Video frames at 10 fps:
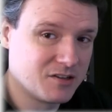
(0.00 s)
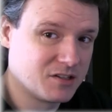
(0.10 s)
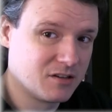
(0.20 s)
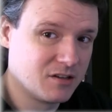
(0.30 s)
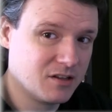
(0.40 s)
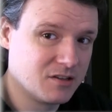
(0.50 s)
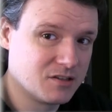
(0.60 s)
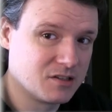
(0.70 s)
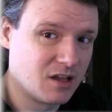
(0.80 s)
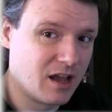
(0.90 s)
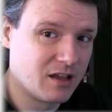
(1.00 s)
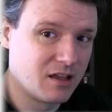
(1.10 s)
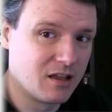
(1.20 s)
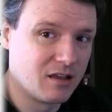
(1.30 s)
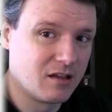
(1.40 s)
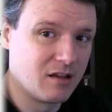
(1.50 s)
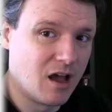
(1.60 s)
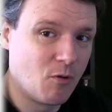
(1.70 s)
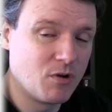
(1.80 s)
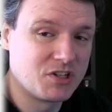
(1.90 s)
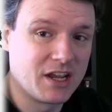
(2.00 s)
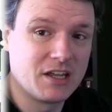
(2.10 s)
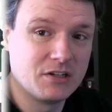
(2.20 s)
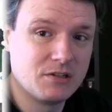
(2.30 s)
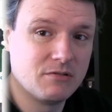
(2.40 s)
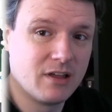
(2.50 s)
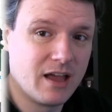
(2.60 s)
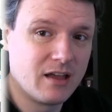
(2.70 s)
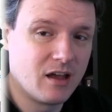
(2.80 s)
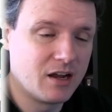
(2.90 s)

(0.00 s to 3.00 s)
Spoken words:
is I wish I could do that.